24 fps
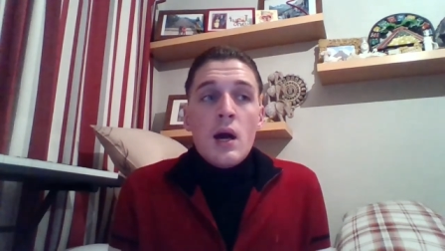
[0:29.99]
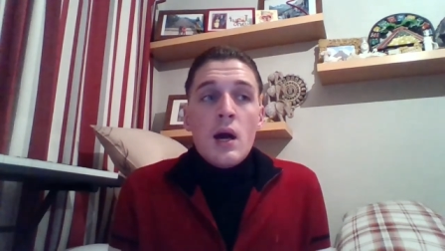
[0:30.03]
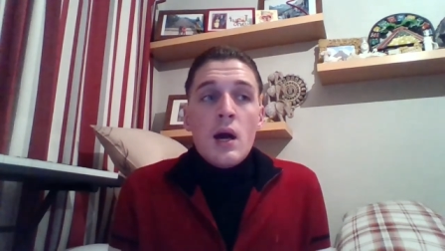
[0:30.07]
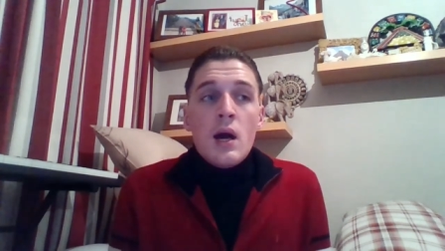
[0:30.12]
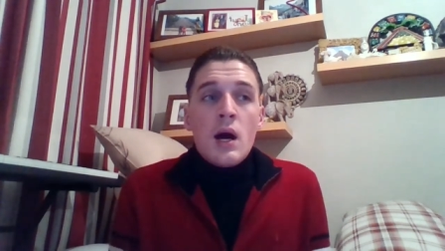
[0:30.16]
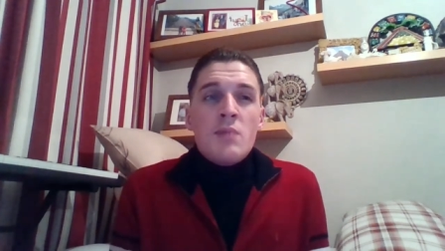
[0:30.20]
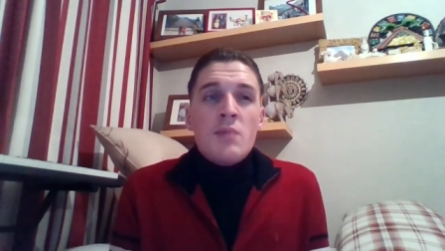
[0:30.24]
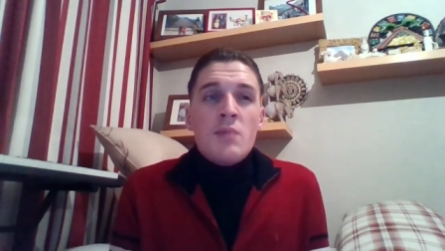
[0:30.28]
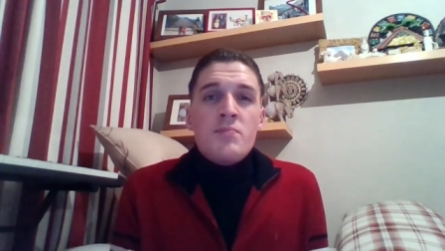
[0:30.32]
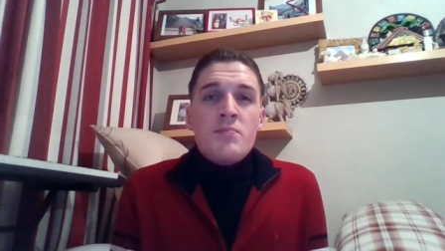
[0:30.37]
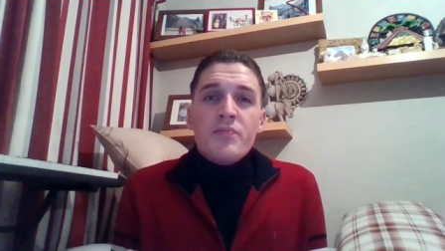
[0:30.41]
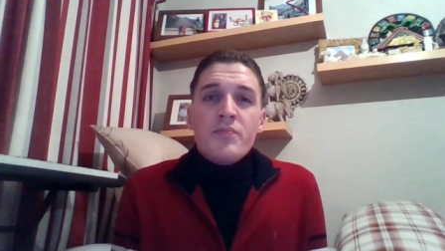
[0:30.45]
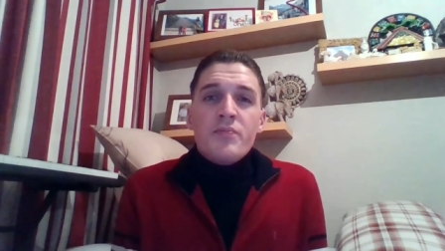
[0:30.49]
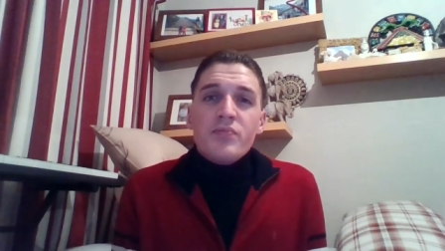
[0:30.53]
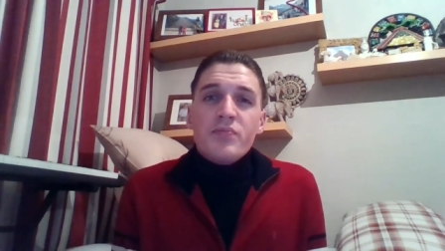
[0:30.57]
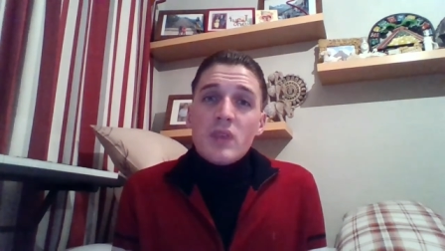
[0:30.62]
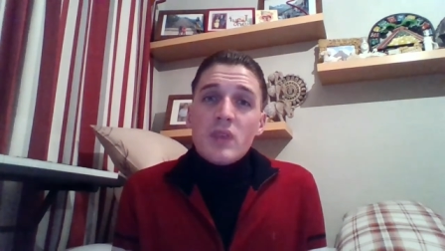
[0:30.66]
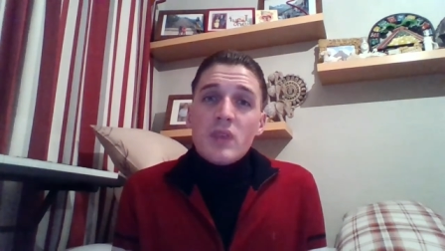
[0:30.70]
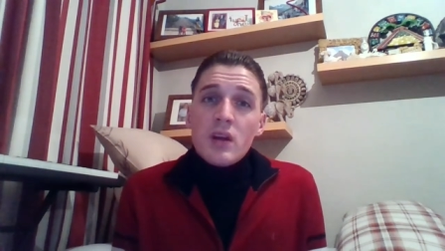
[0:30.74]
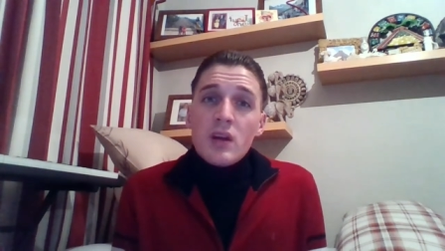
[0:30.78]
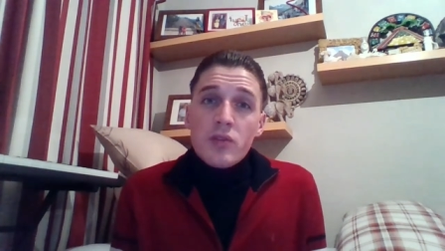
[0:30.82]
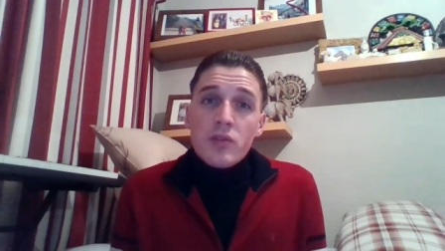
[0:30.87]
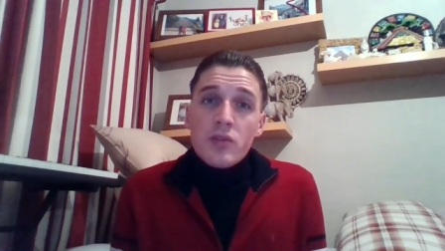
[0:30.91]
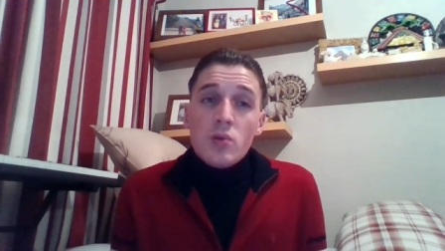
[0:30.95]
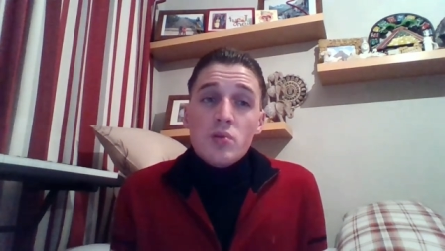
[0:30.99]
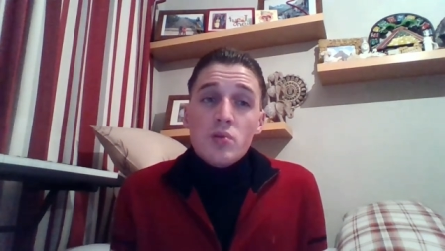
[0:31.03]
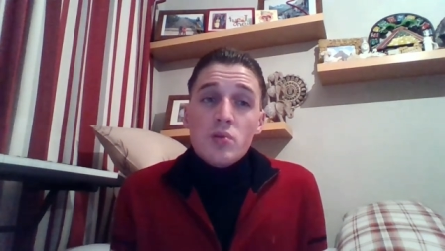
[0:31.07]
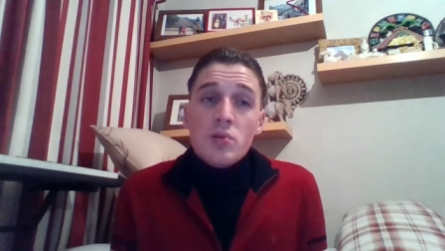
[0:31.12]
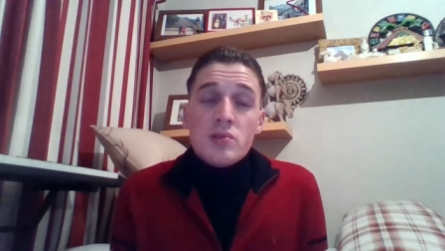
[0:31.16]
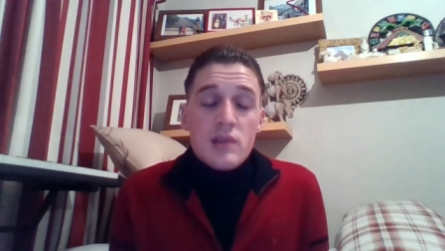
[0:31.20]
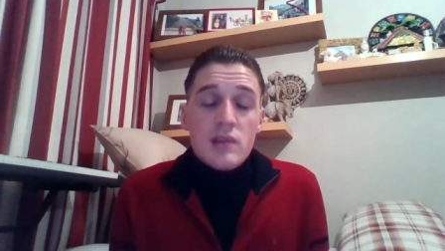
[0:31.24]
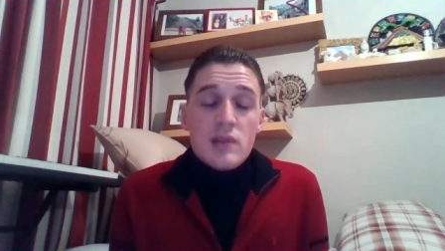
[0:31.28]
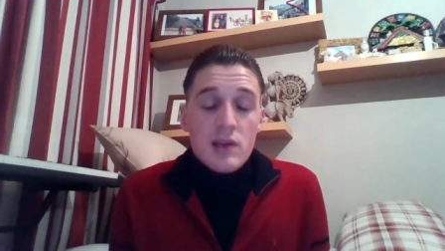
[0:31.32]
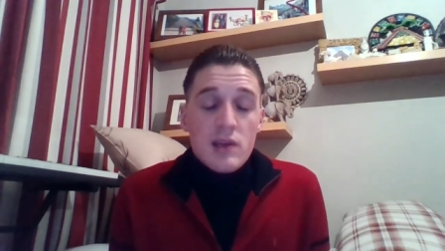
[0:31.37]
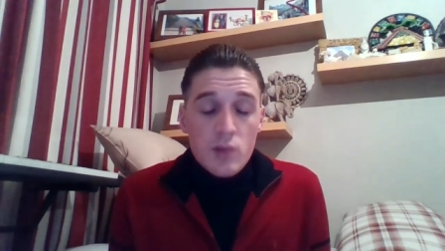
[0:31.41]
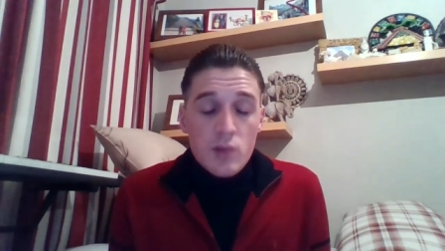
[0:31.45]
Um, of
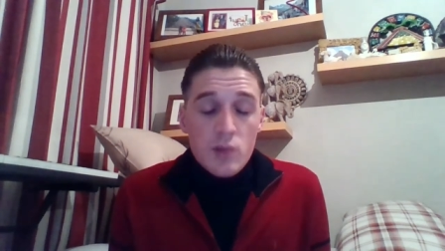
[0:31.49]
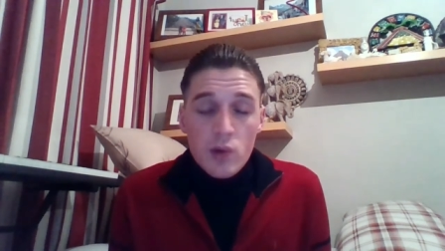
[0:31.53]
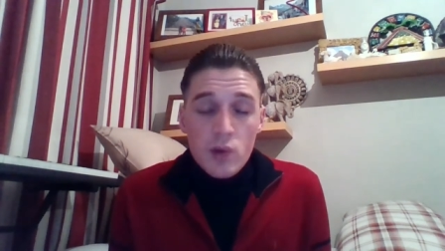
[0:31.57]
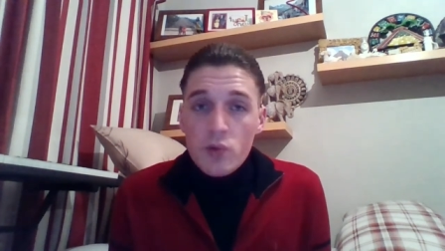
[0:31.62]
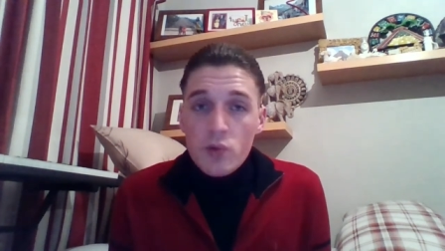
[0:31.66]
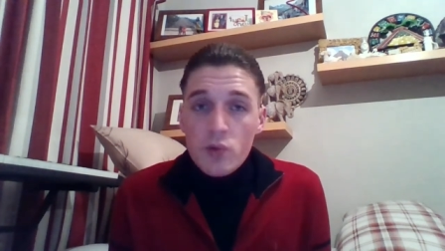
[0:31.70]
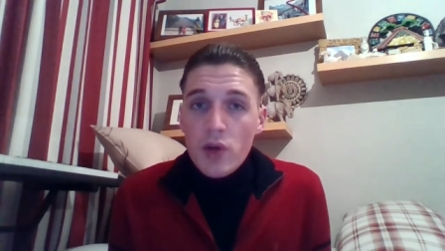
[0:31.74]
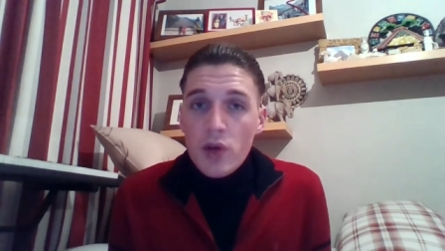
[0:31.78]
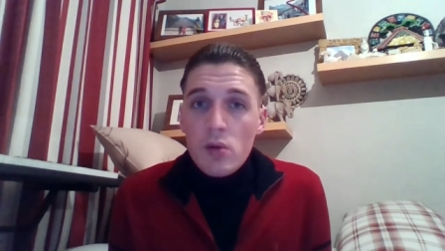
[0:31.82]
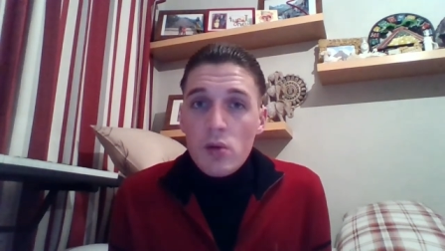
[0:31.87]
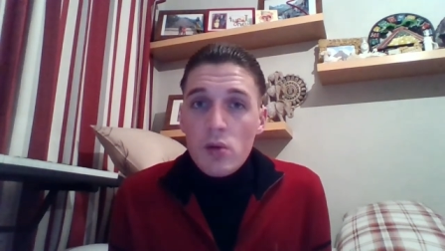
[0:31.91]
course, as we all know,